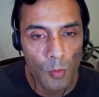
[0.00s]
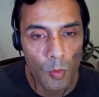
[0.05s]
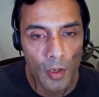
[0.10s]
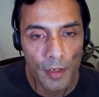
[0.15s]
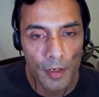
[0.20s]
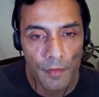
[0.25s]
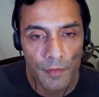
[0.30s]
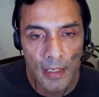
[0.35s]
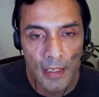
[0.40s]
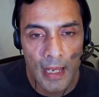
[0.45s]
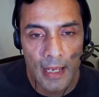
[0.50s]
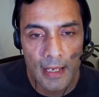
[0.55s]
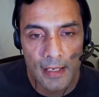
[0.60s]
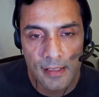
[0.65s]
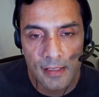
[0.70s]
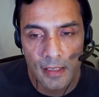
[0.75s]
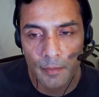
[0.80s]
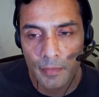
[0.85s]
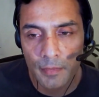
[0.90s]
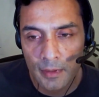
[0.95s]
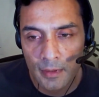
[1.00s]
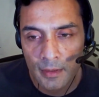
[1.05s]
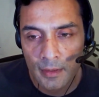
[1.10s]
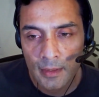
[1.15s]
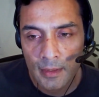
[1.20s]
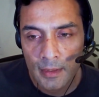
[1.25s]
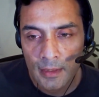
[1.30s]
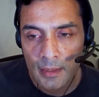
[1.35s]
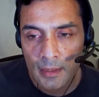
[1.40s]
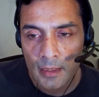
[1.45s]
What if it has some
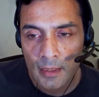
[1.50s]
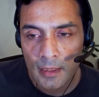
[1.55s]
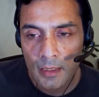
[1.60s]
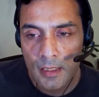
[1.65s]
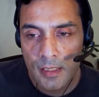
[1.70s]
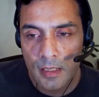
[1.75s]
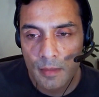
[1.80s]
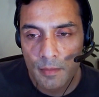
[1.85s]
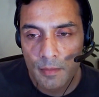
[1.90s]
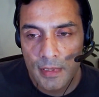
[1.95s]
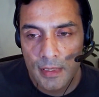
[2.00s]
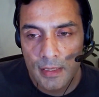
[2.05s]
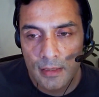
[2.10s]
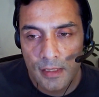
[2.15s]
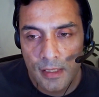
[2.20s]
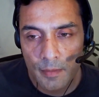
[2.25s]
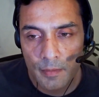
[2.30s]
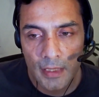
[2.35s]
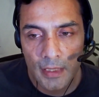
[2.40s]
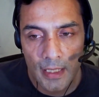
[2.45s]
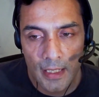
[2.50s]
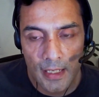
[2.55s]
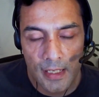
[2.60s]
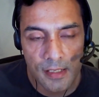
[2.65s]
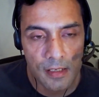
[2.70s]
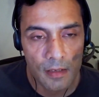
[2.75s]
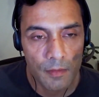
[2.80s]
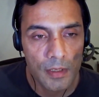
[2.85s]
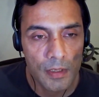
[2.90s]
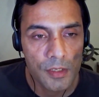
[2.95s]

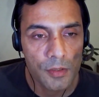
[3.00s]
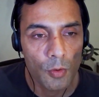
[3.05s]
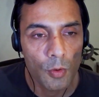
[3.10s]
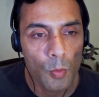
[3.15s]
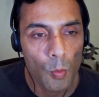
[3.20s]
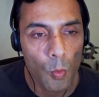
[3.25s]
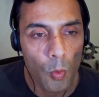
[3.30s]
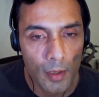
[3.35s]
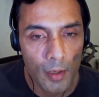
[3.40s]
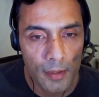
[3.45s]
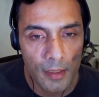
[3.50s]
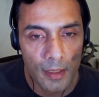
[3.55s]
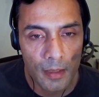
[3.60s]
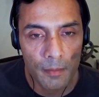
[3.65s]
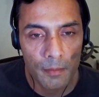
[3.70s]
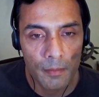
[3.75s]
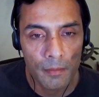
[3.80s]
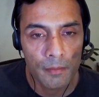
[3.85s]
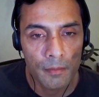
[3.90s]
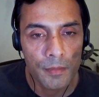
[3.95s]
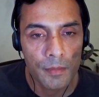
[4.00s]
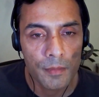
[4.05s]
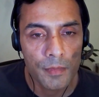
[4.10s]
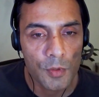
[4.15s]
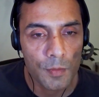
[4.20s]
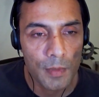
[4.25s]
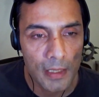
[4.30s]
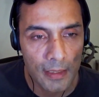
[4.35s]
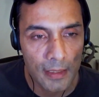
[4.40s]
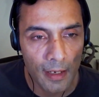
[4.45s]
things that we don't want them
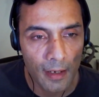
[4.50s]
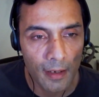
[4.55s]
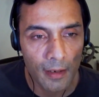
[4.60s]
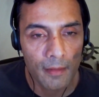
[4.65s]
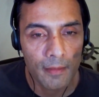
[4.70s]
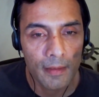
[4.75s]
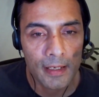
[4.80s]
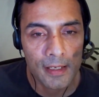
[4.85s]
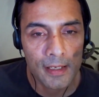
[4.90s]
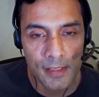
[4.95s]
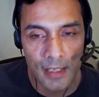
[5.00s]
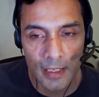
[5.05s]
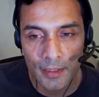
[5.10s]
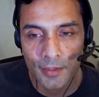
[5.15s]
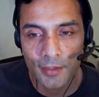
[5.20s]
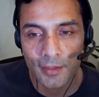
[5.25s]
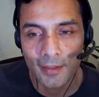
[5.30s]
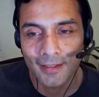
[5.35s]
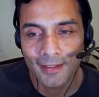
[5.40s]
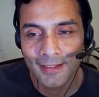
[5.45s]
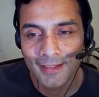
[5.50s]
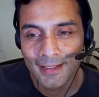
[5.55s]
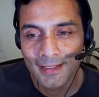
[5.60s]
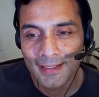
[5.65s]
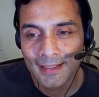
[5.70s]
to be there, etc.